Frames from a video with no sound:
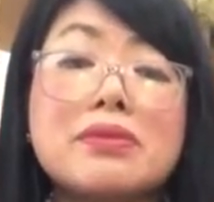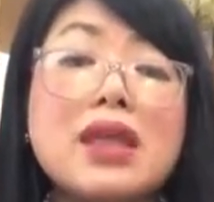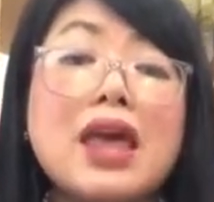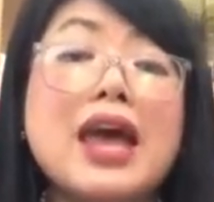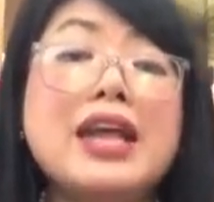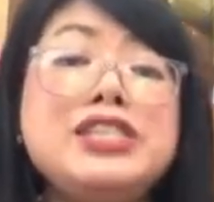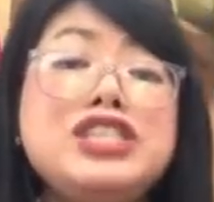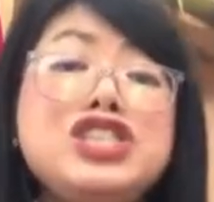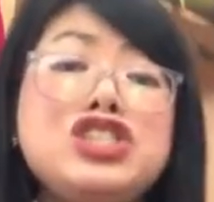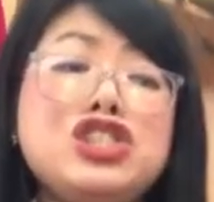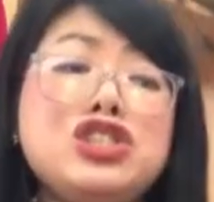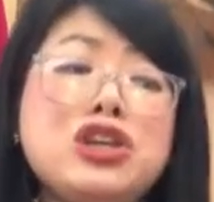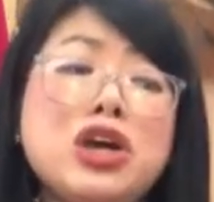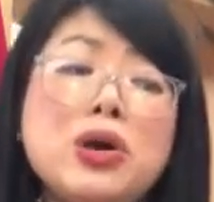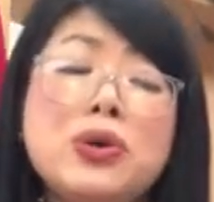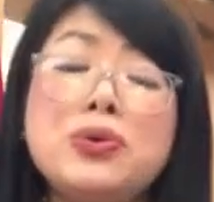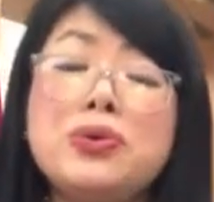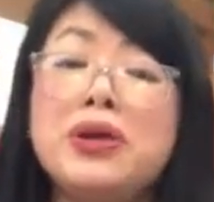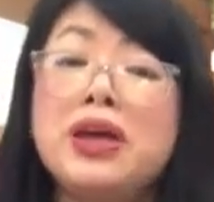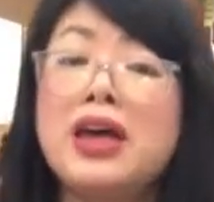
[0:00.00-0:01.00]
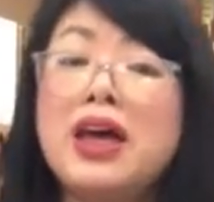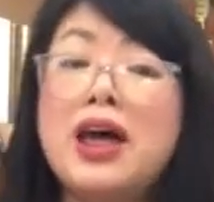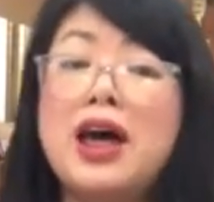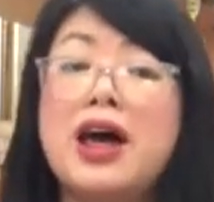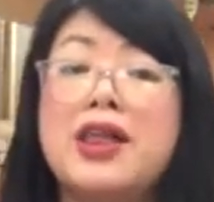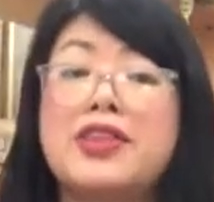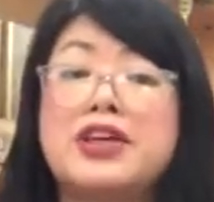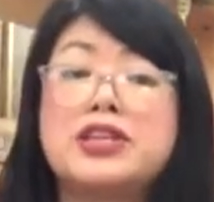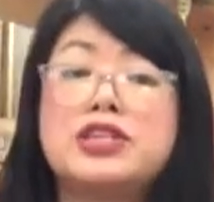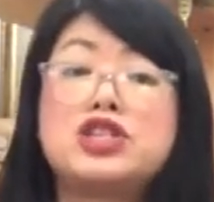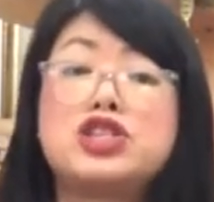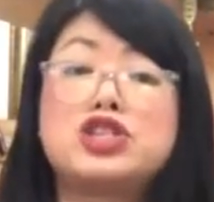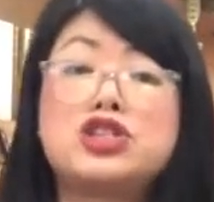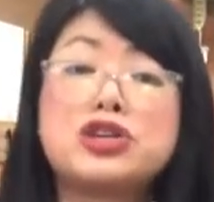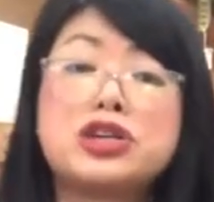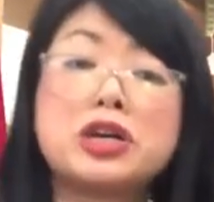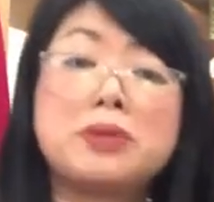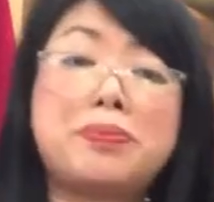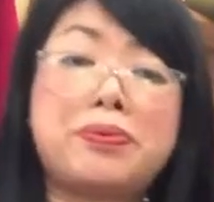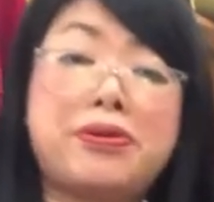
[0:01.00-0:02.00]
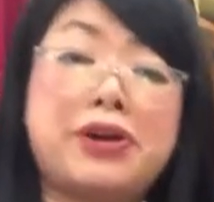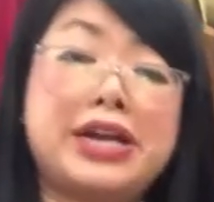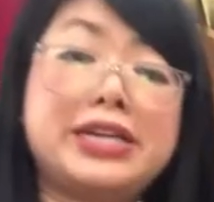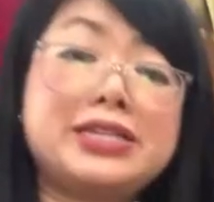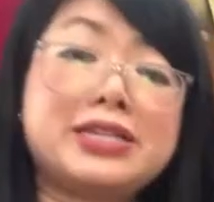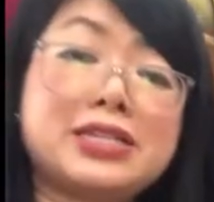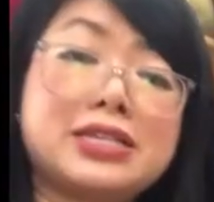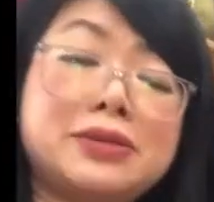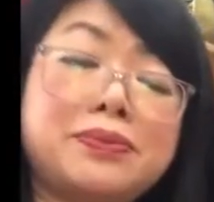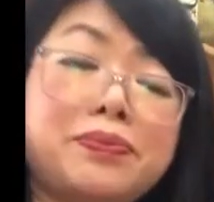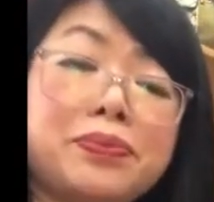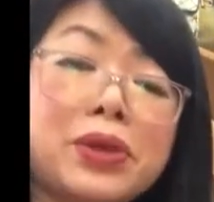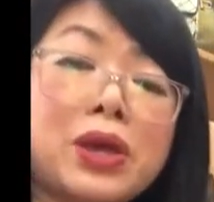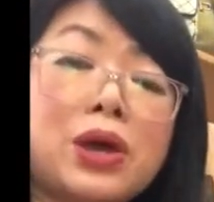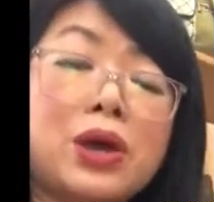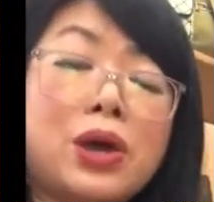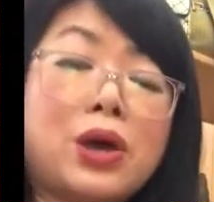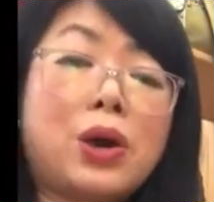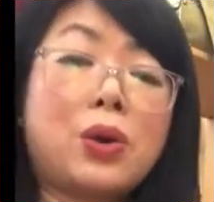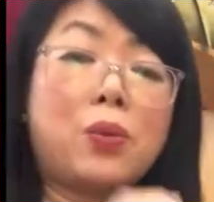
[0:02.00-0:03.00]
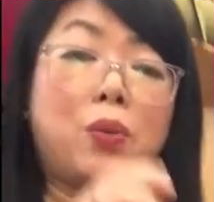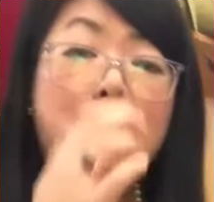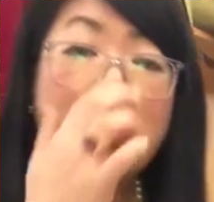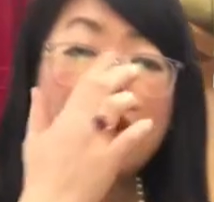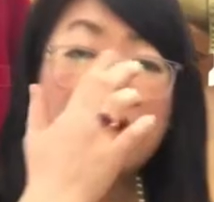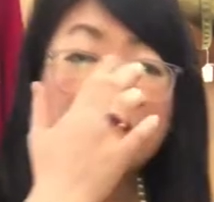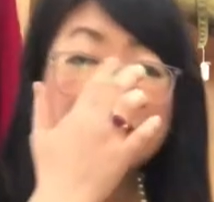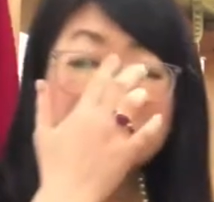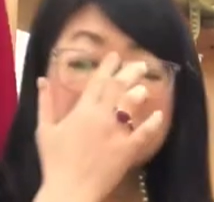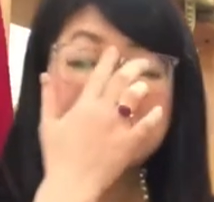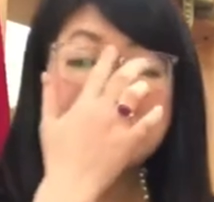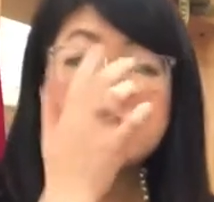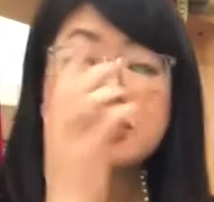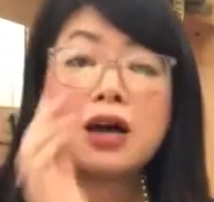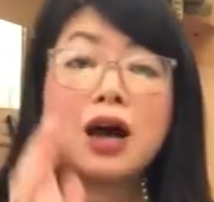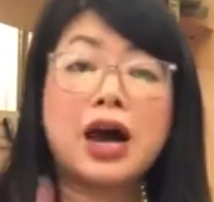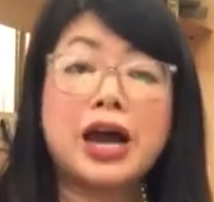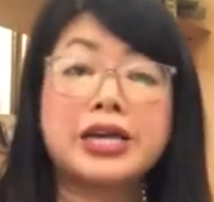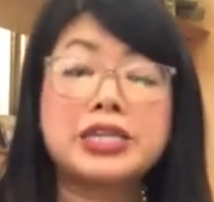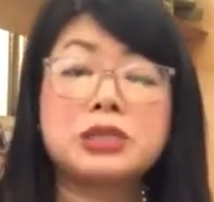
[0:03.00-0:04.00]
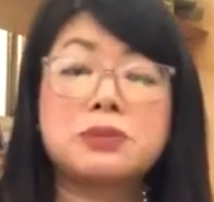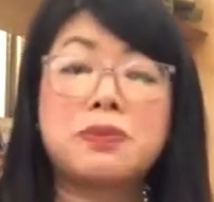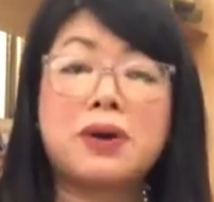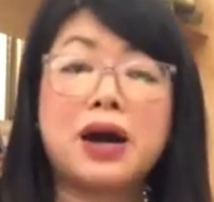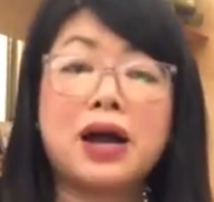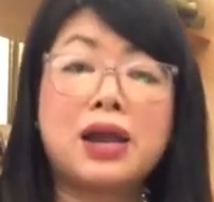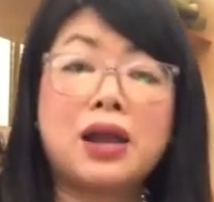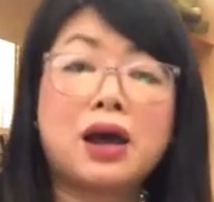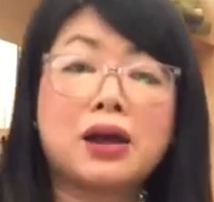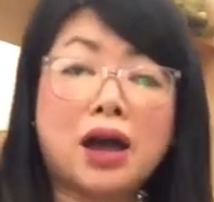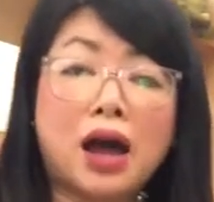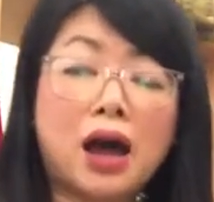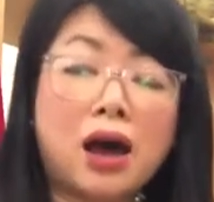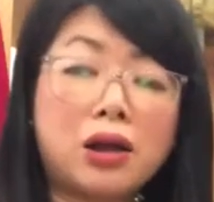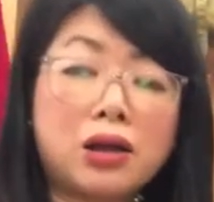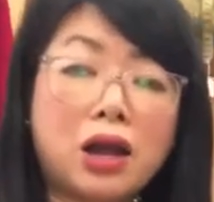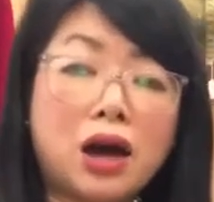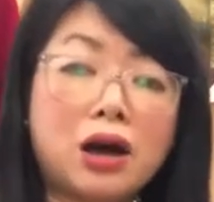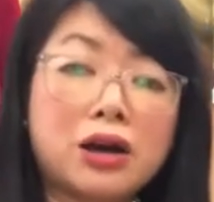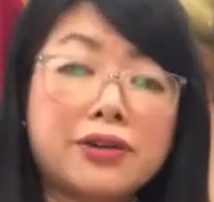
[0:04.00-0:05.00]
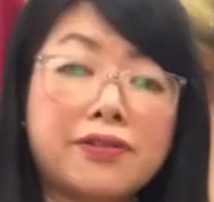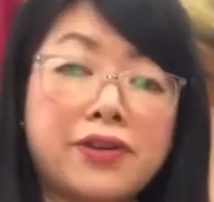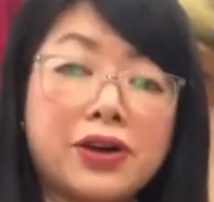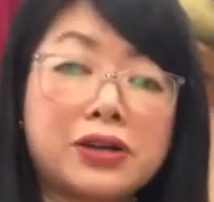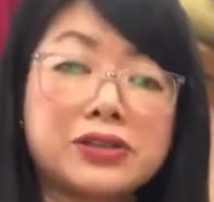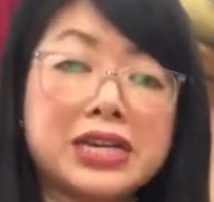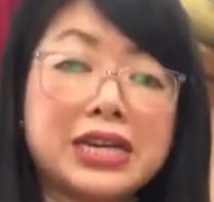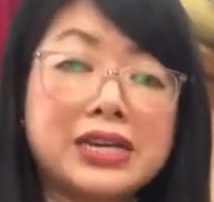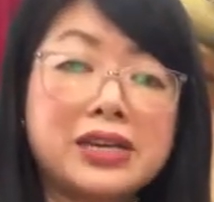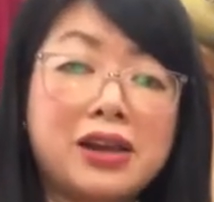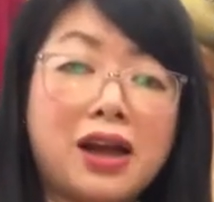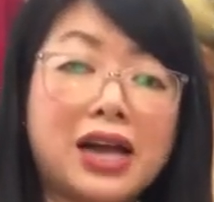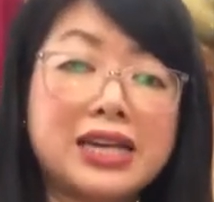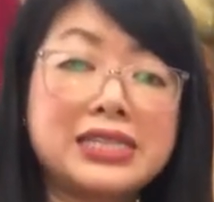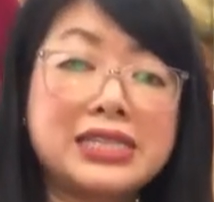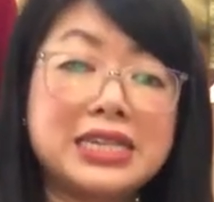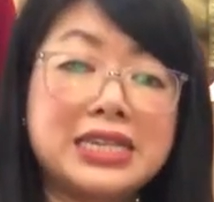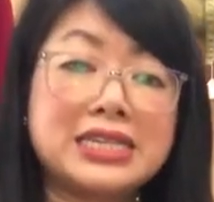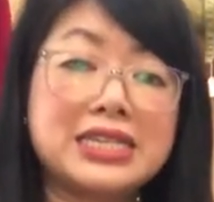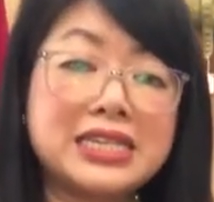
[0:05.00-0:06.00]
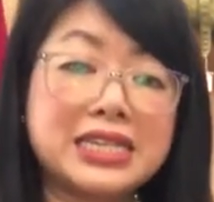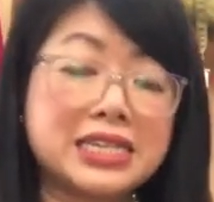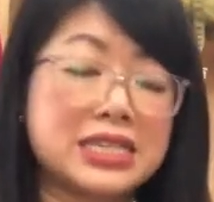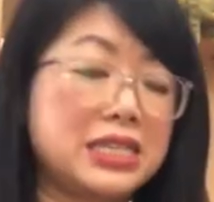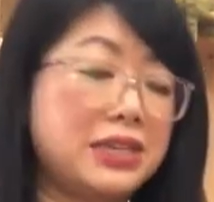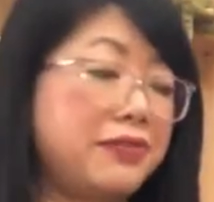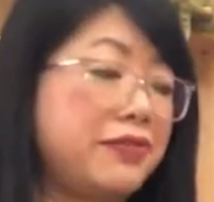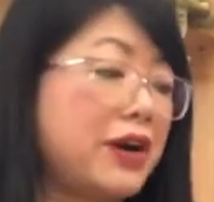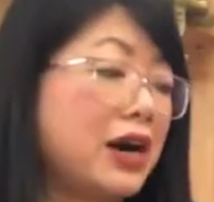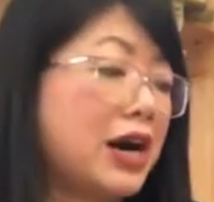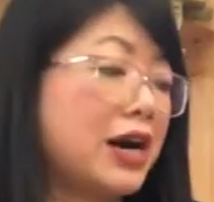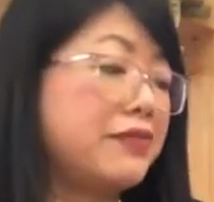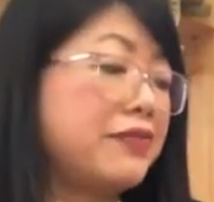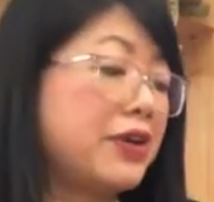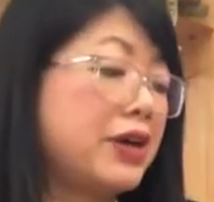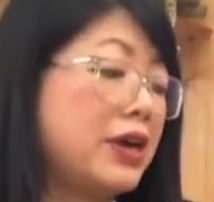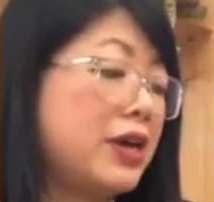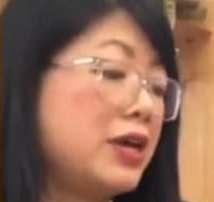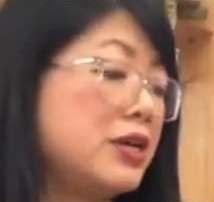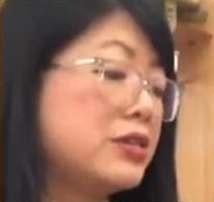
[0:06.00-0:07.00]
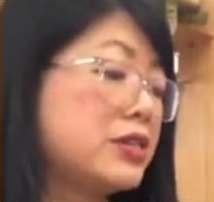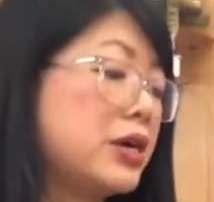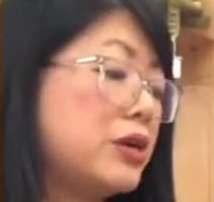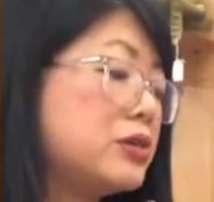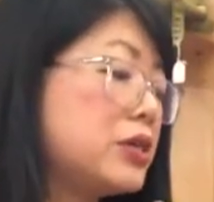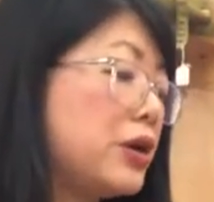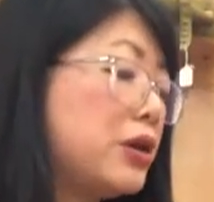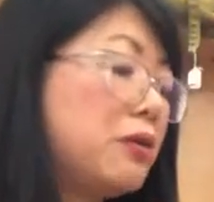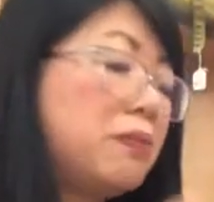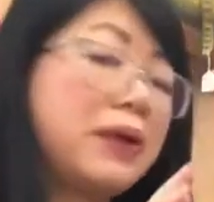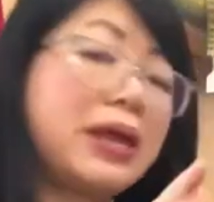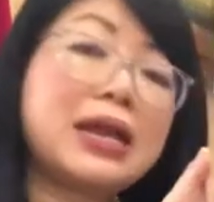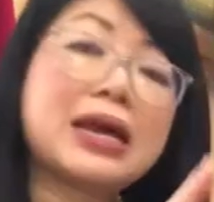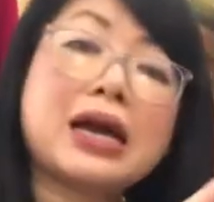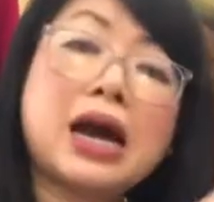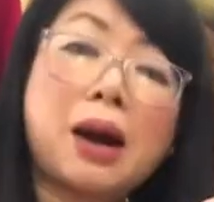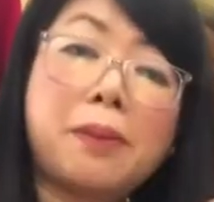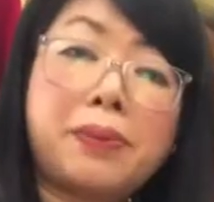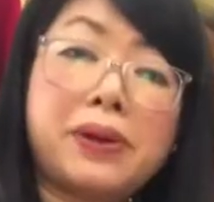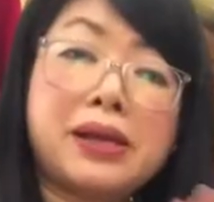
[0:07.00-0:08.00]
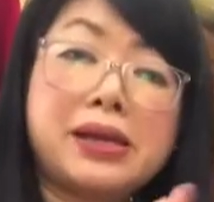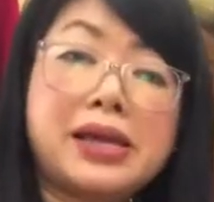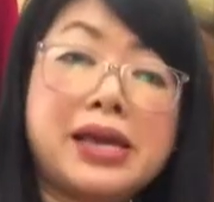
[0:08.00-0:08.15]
And did you know that the Zucca print was designed by Karl Lagerfeld in 1965. So it's only been a couple of